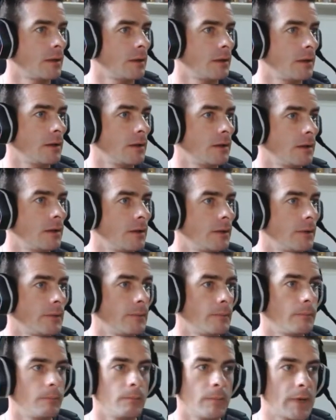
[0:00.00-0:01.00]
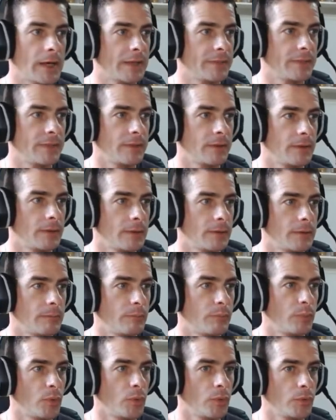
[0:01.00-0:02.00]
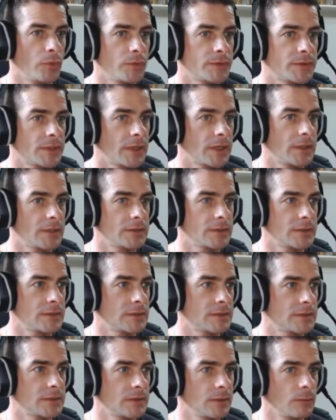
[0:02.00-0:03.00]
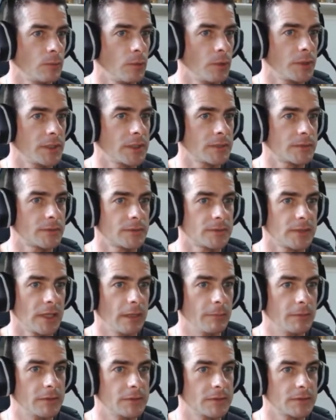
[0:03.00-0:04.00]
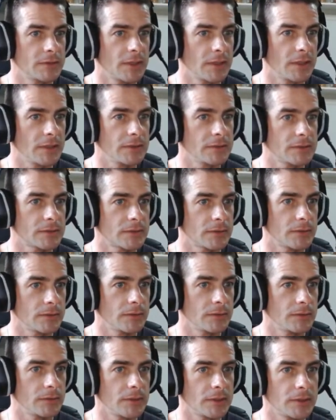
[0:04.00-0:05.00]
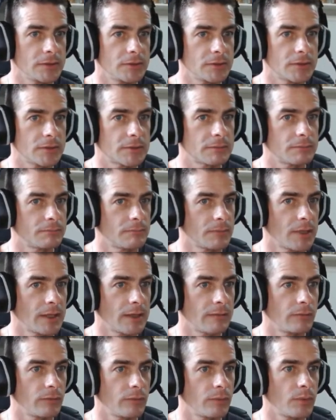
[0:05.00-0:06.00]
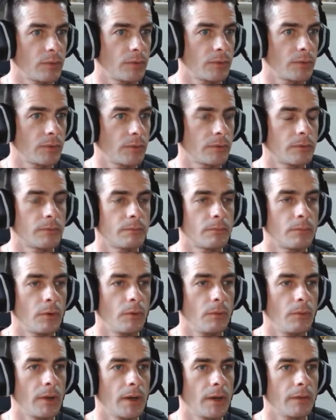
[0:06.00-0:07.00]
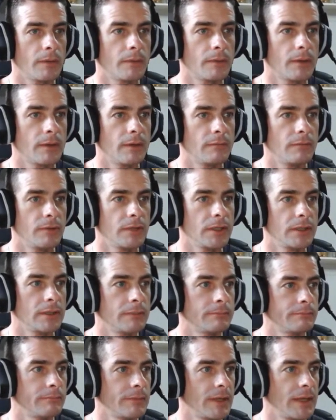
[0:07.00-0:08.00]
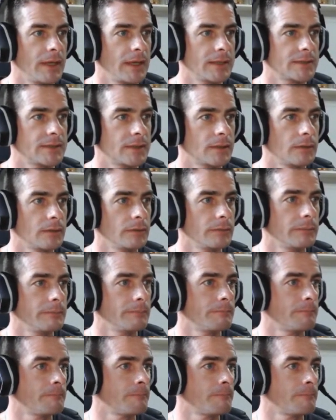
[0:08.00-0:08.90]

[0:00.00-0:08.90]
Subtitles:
And the border size is still working the same in this case, so you can just have the border around every hexagon.